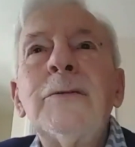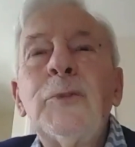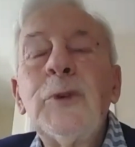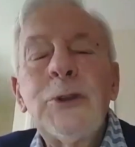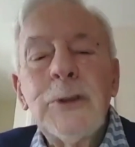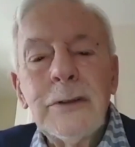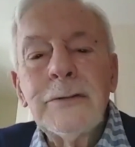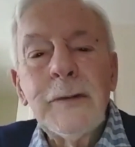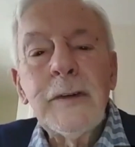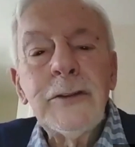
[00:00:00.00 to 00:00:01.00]
which is
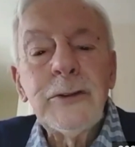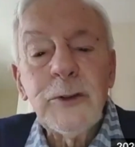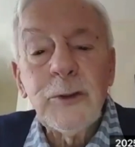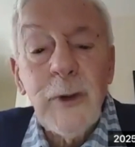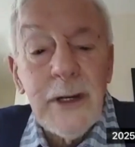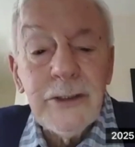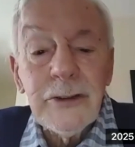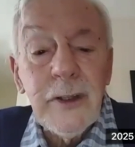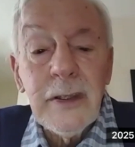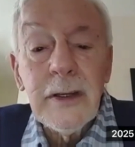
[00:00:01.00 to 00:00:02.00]
a very
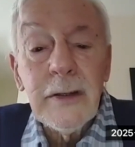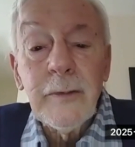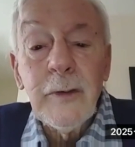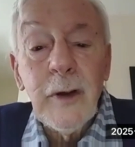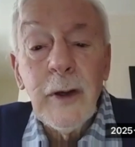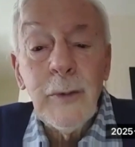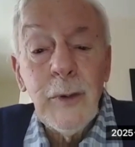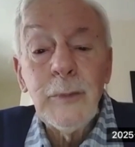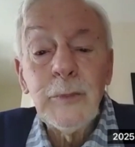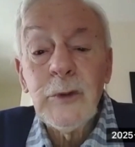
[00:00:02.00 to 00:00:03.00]
strange thing for
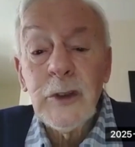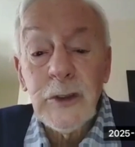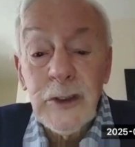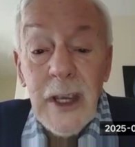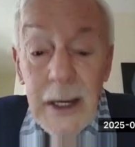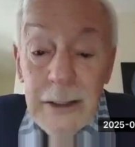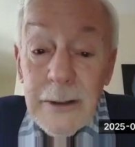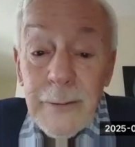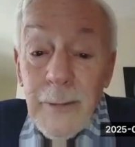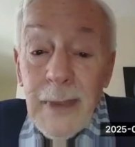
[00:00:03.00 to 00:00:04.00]
him to
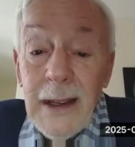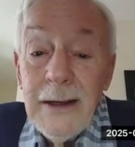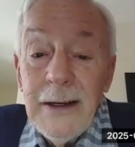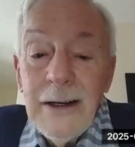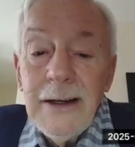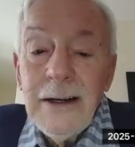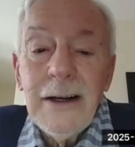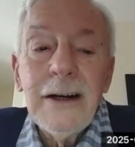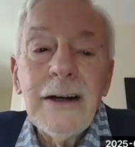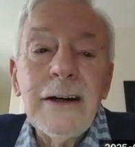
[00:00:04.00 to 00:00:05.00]
say.
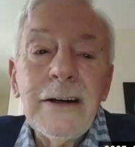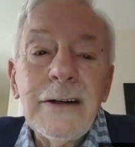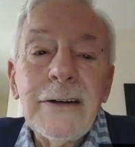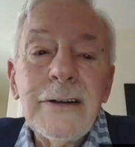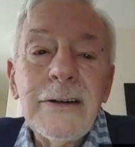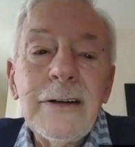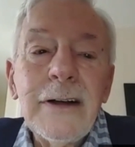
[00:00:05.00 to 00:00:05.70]
Uh,